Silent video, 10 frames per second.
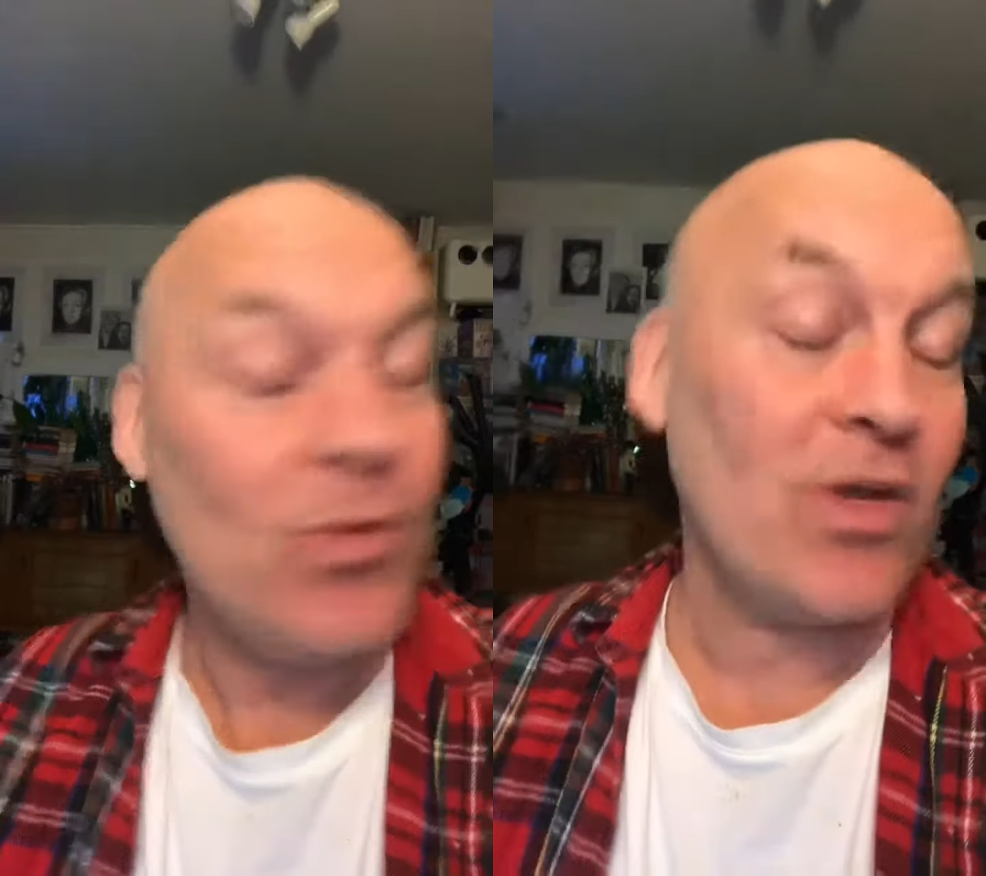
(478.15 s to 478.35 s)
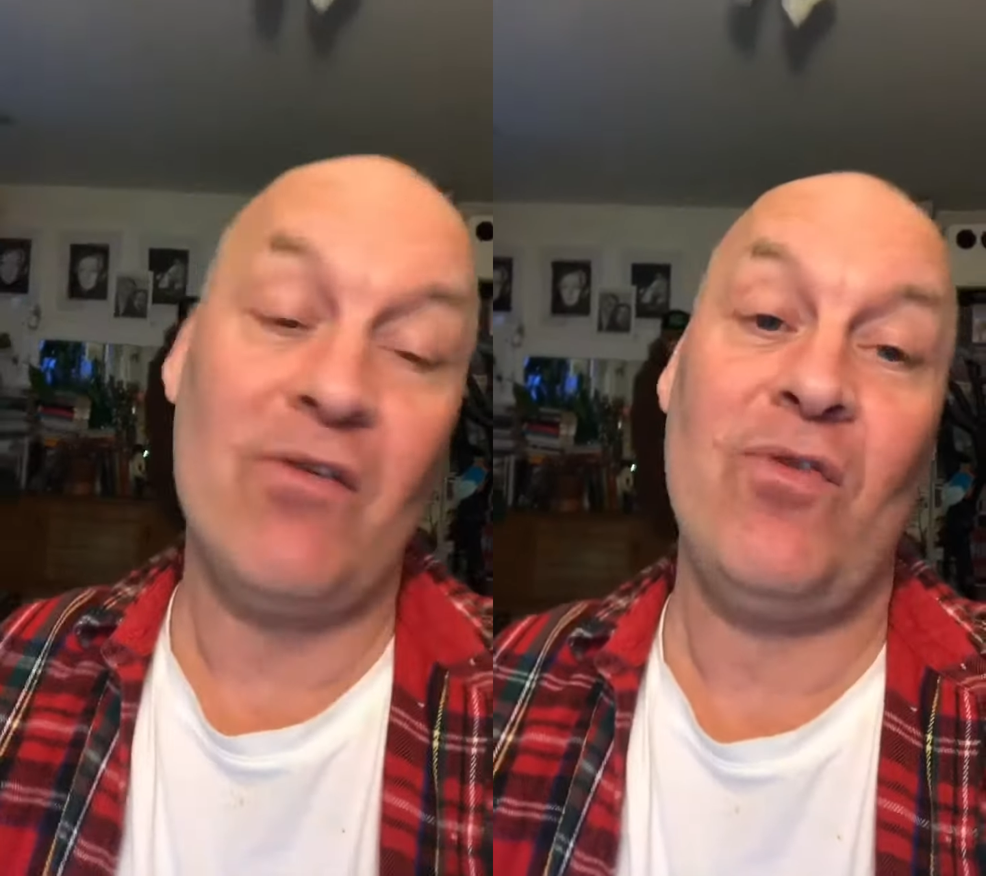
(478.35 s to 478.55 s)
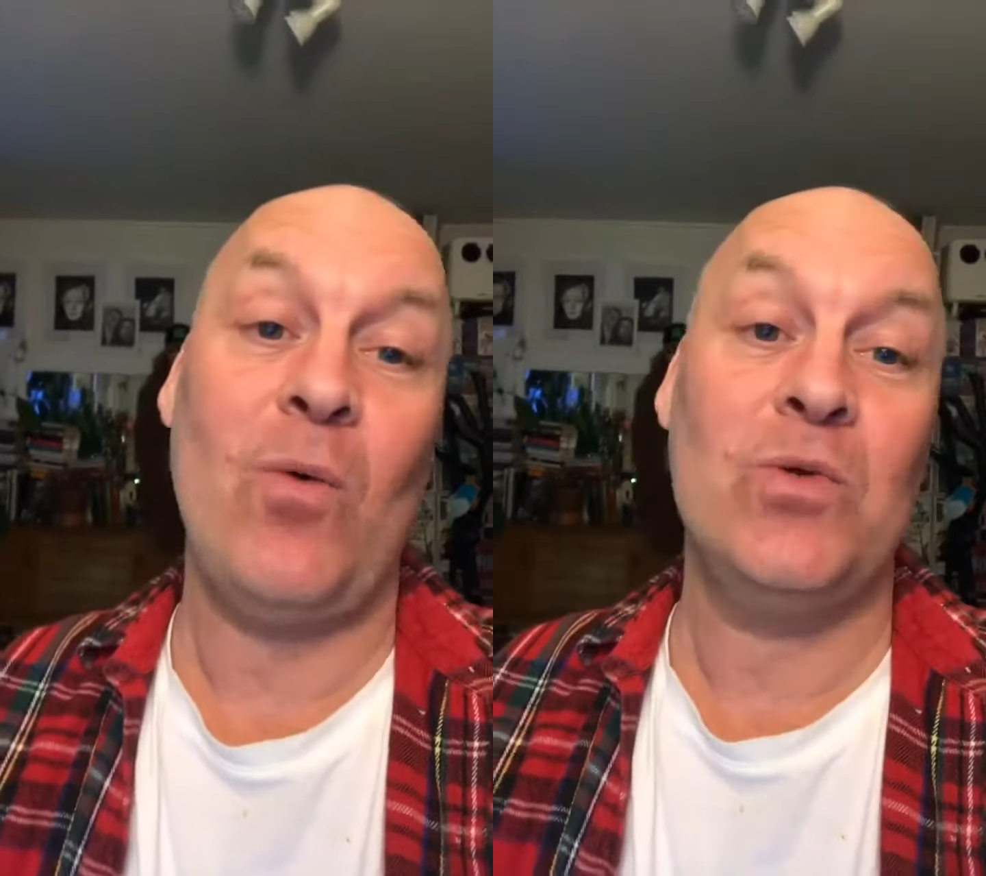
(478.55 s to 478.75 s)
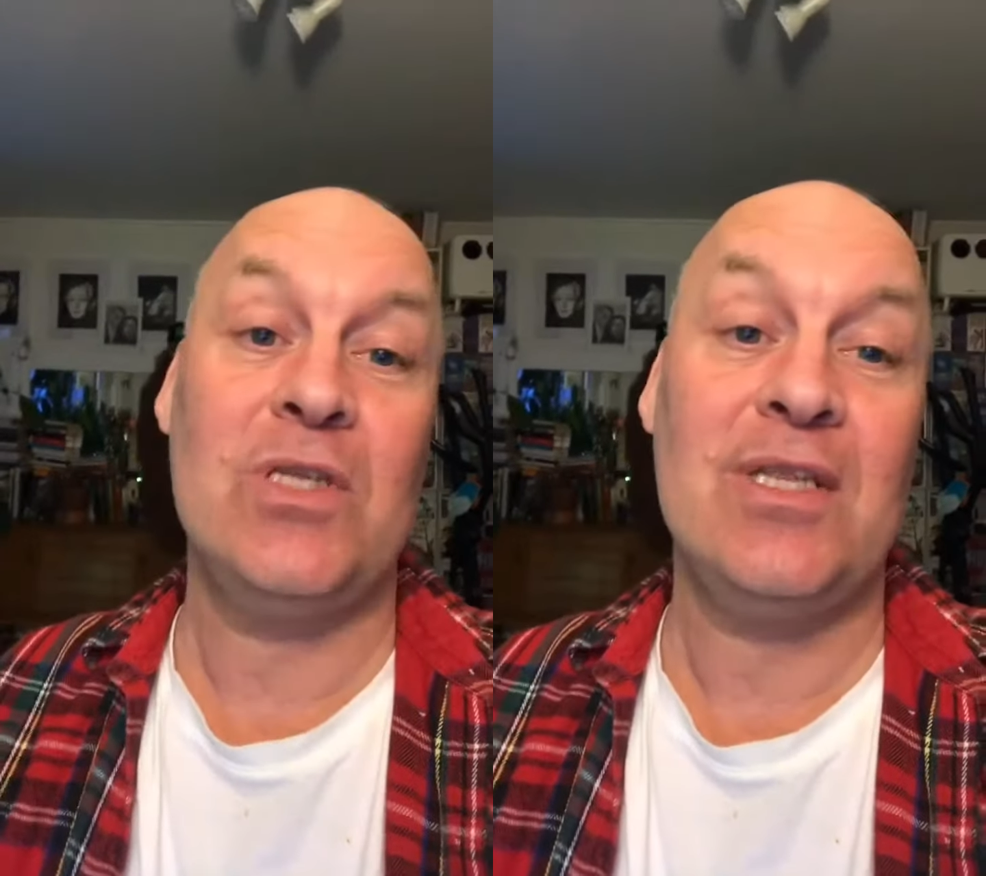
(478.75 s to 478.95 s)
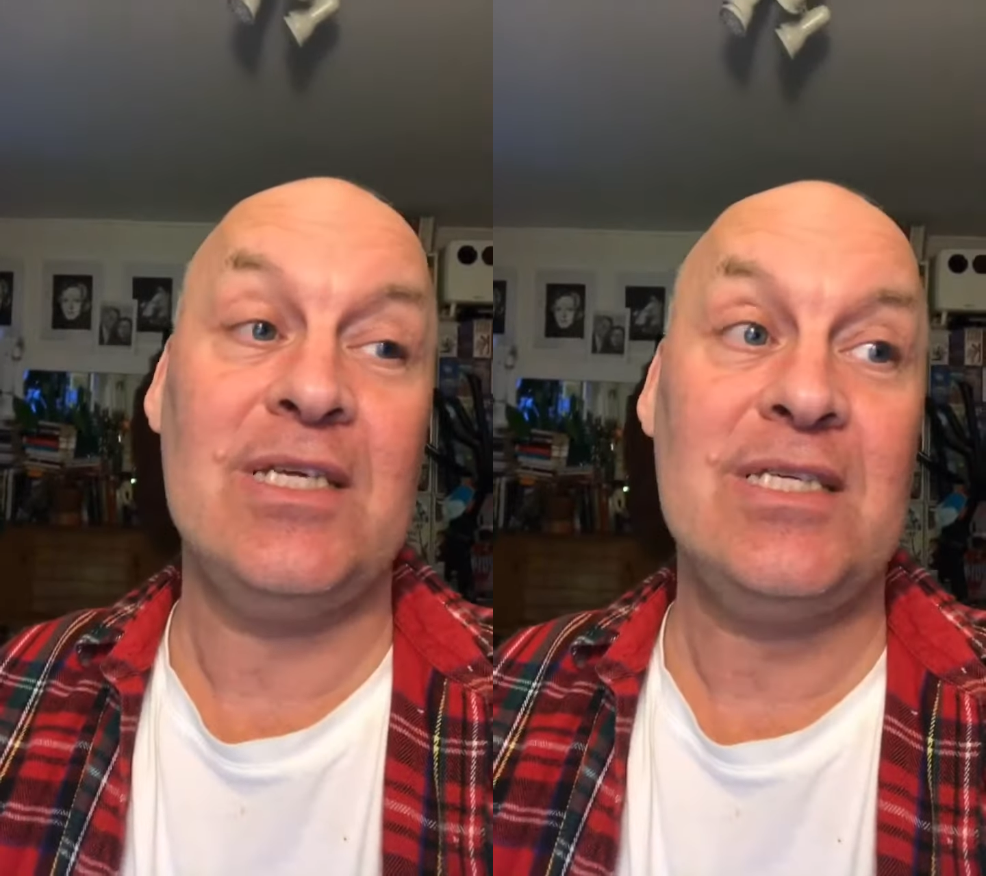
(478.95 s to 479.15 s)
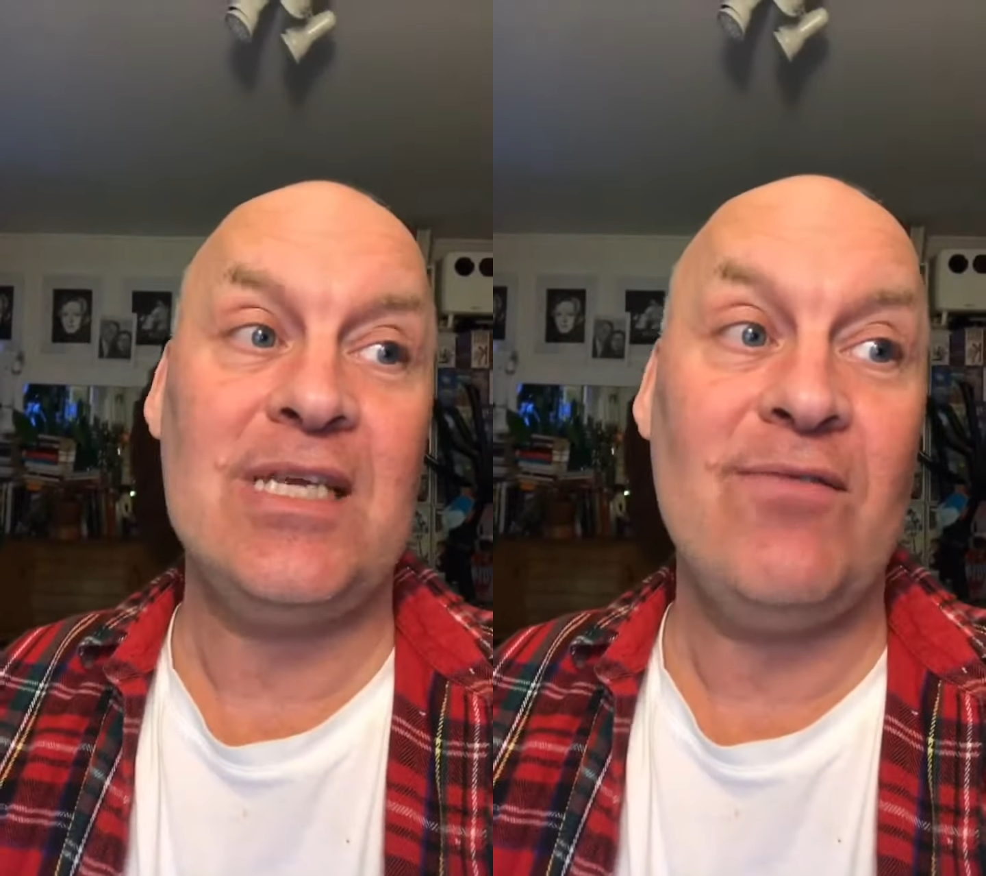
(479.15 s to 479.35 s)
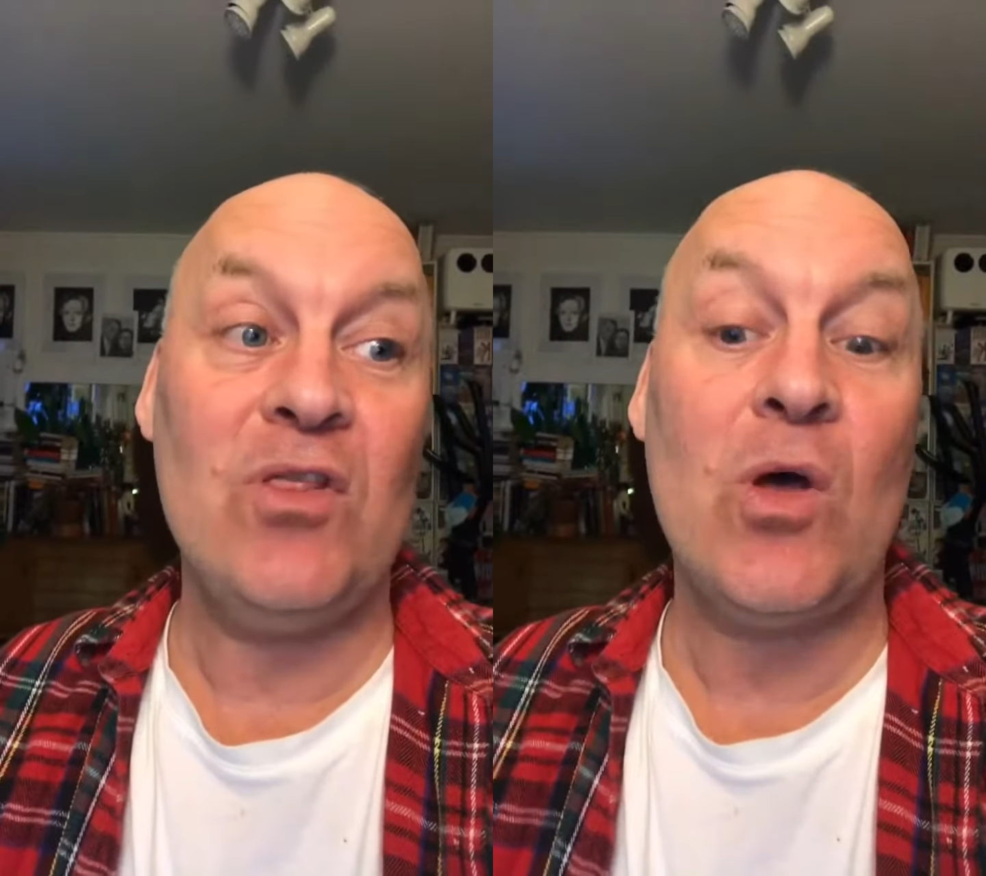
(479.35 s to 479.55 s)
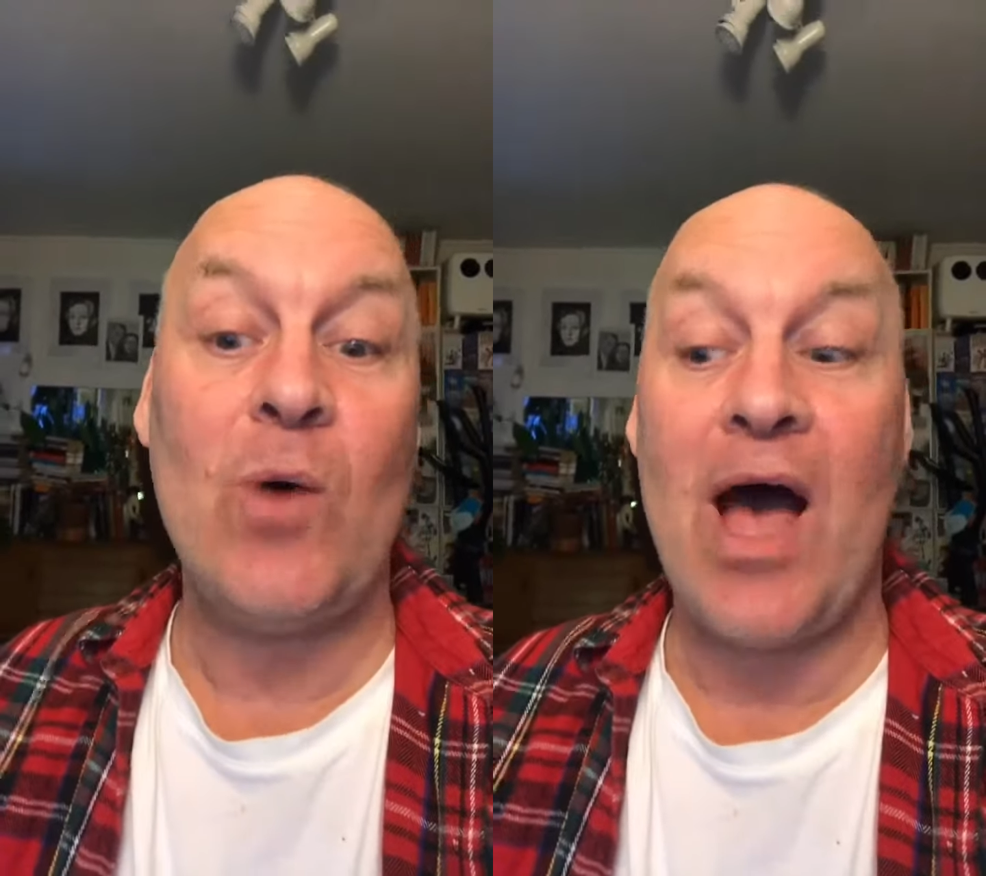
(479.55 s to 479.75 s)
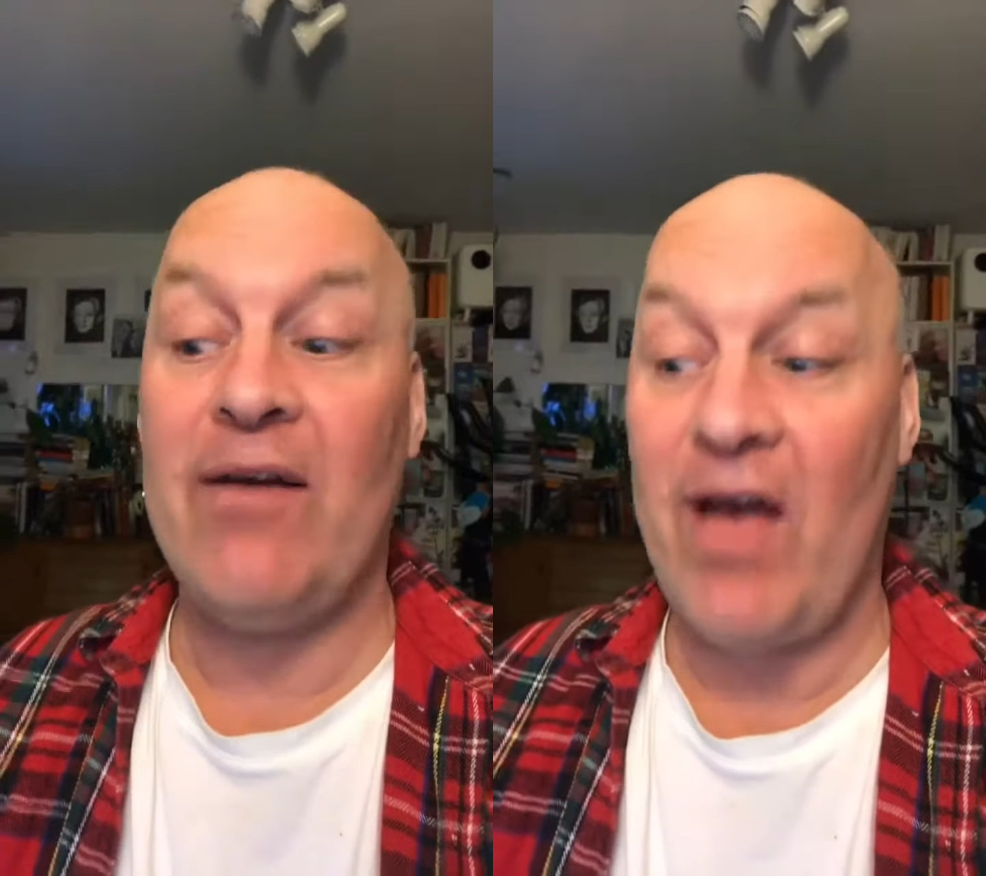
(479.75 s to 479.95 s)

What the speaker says: looking forward to this, even though I